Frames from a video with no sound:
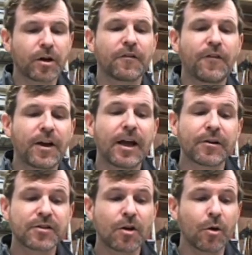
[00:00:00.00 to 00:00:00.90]
find
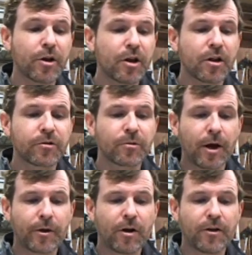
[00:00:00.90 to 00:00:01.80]
out. So
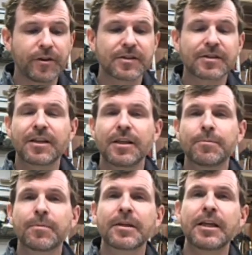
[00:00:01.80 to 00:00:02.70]
throughout all this,
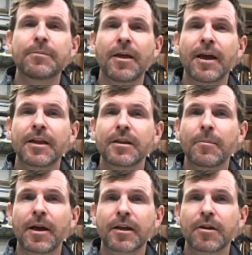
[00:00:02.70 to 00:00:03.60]
keep that in the
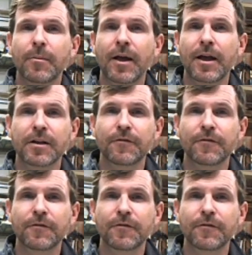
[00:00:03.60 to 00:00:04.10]
back of your mind.